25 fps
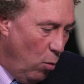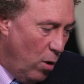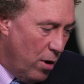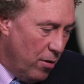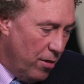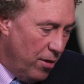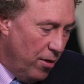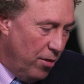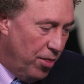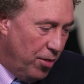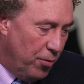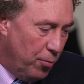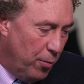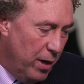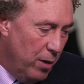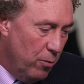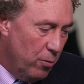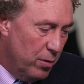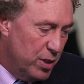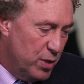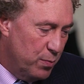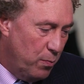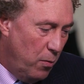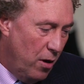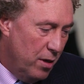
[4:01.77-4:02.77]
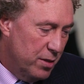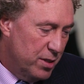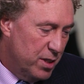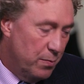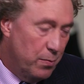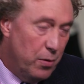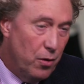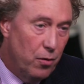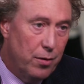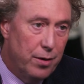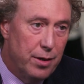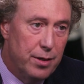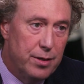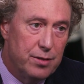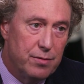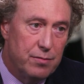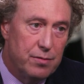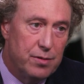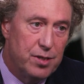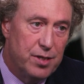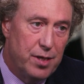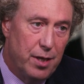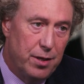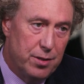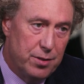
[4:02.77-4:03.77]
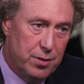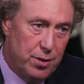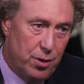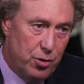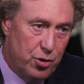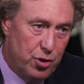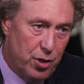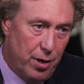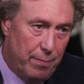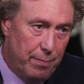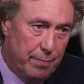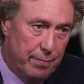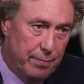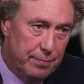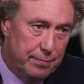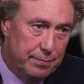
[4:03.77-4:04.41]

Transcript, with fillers: what are the three responsibilities of citizenship?